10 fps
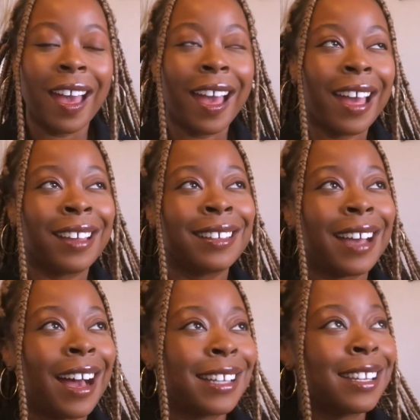and
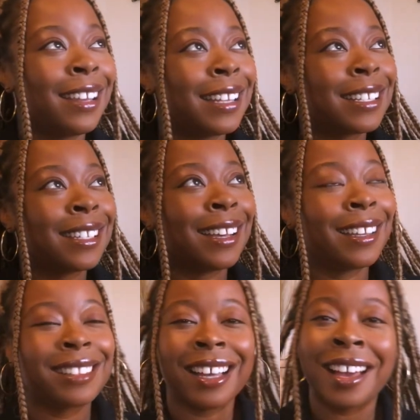as a listener,
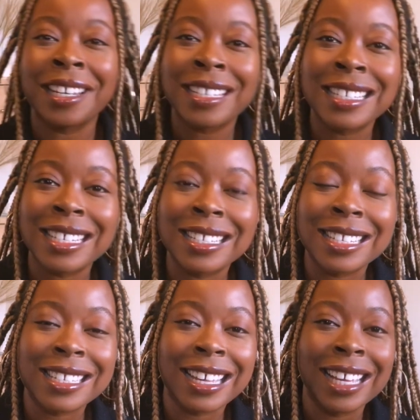that kind of
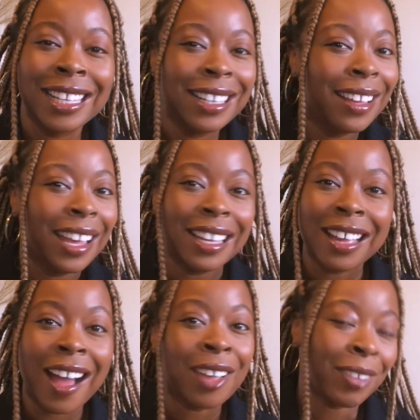consistency,
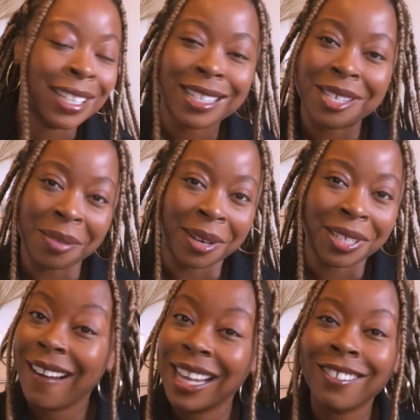I rate it so much.
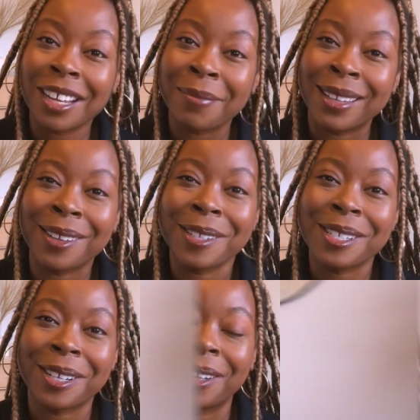Highly recommend those
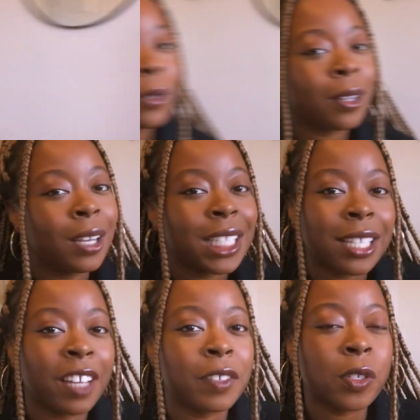two. The next podcast that
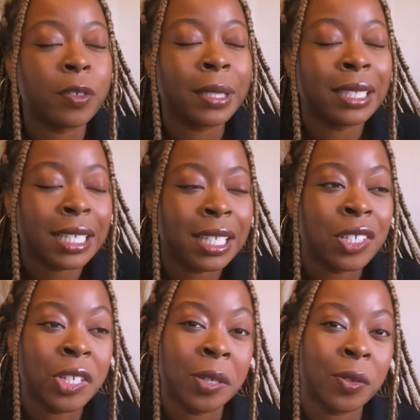I've sort of been listening
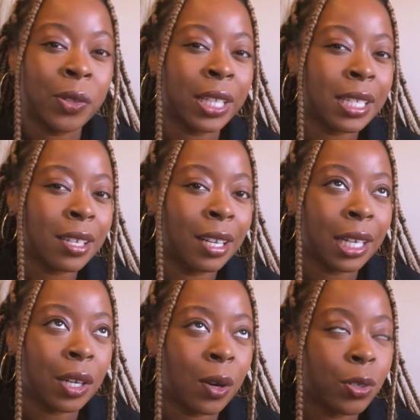to that's kind of like
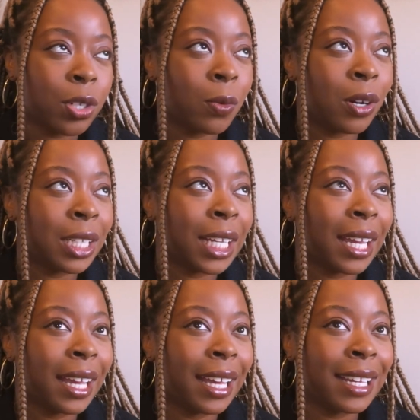a culture one
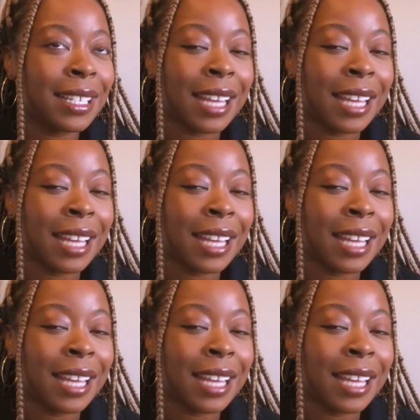is